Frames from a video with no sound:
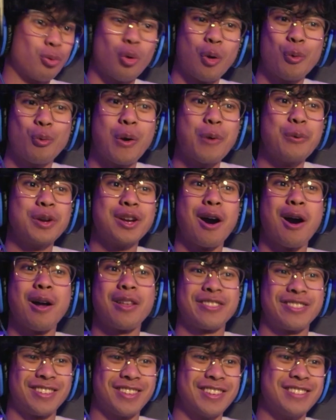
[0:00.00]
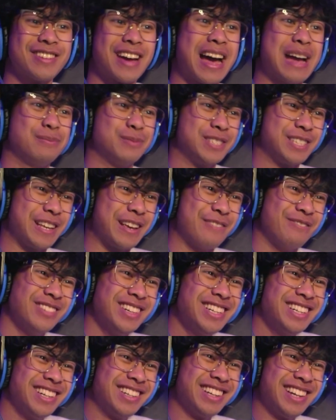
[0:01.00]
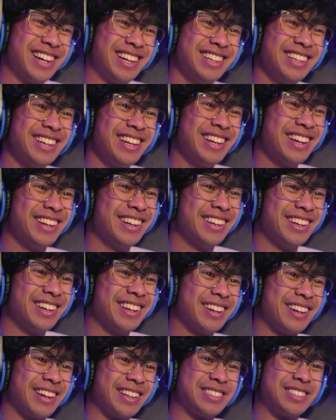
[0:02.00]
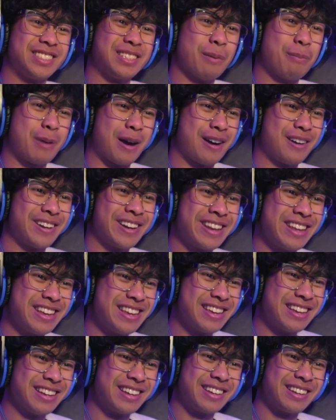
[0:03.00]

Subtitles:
When we got to the time skip. In Sabandi.